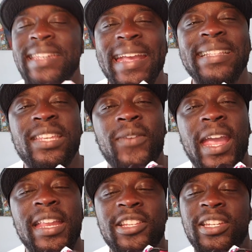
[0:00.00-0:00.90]
negative
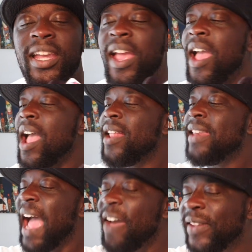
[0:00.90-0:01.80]
energy?
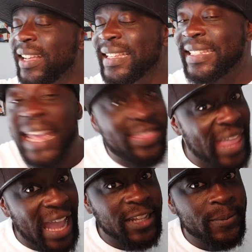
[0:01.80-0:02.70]
Having said
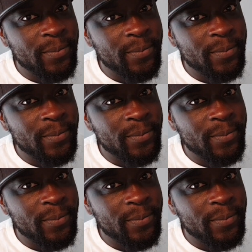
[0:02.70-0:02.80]
that,